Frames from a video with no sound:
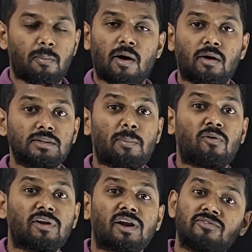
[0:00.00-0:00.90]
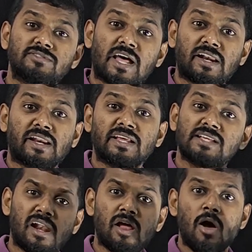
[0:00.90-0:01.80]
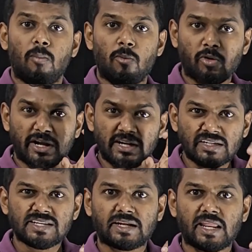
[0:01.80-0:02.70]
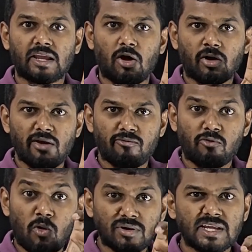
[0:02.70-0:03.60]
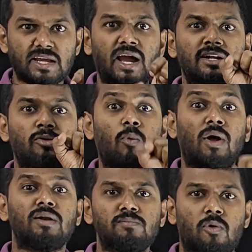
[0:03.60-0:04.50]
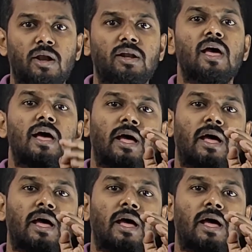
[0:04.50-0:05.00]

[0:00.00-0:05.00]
the power of sun rays are more, intersecting, okay, focusing at one point.